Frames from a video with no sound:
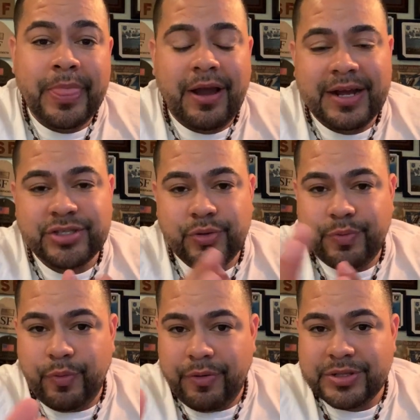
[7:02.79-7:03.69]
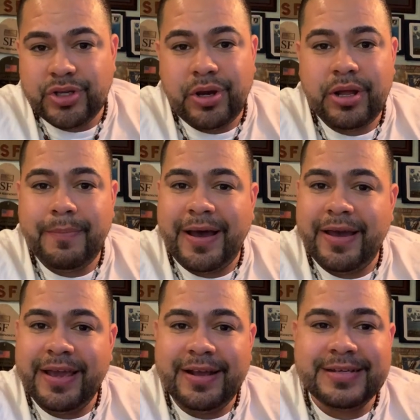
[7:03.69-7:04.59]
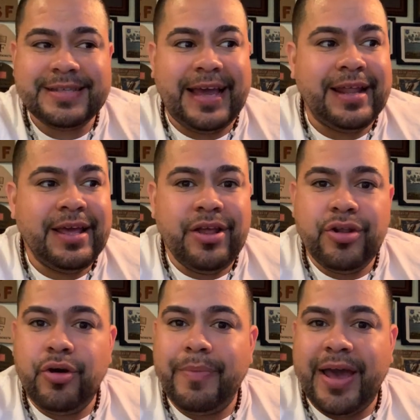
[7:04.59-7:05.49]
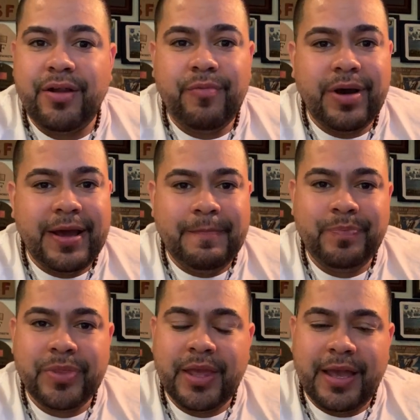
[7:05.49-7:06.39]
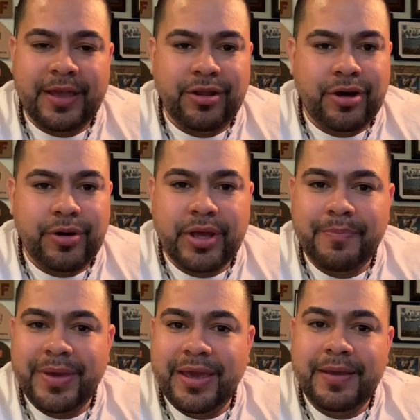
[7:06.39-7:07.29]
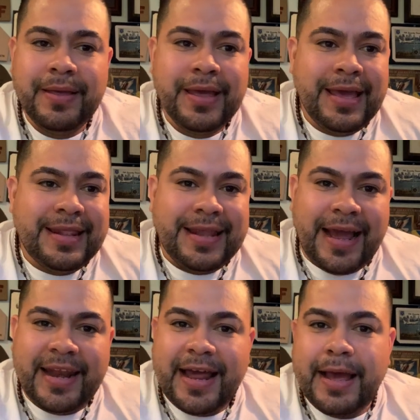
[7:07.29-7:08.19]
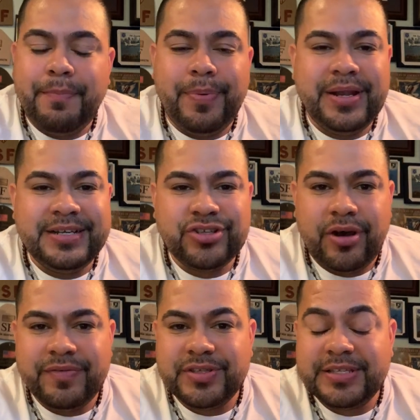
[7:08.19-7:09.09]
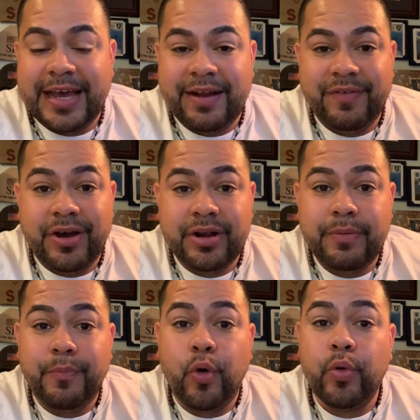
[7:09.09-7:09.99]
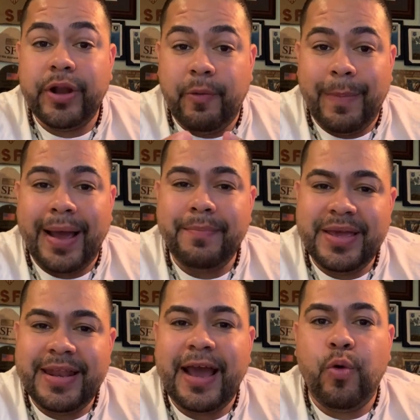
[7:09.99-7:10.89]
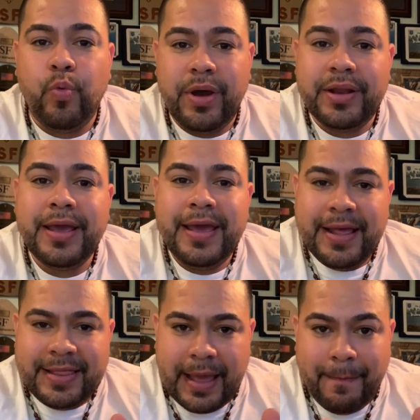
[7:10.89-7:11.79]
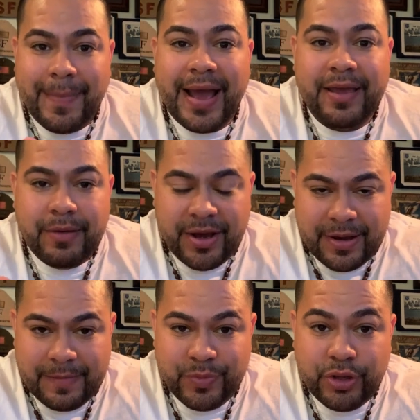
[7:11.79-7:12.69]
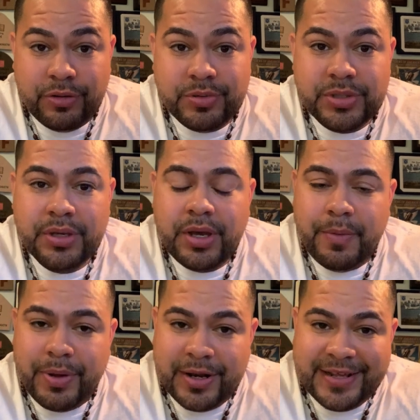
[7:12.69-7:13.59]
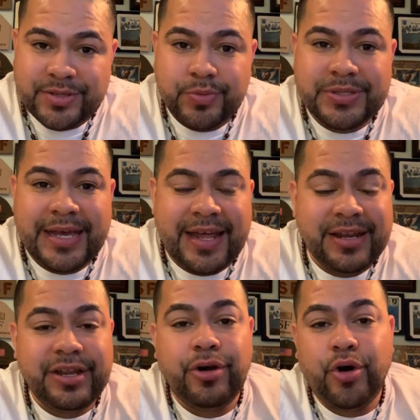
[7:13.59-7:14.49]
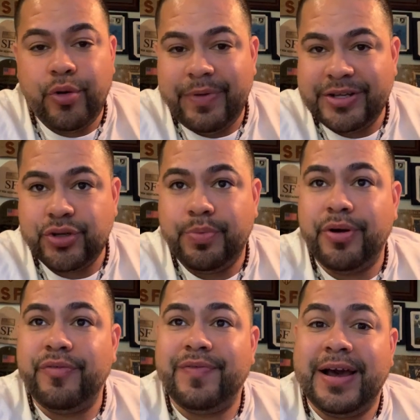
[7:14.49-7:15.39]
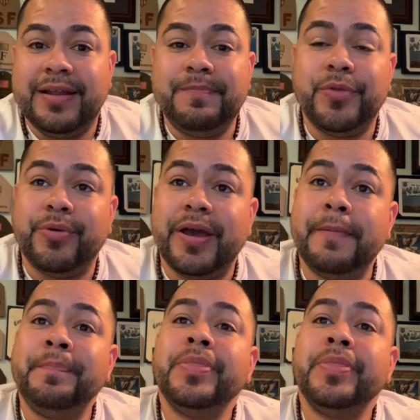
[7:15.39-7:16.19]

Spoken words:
All right, so what we're talking about here is that no matter what, it could be 99 police officers out of 100, but there might be that one that might use police brutality or racial profiling, okay?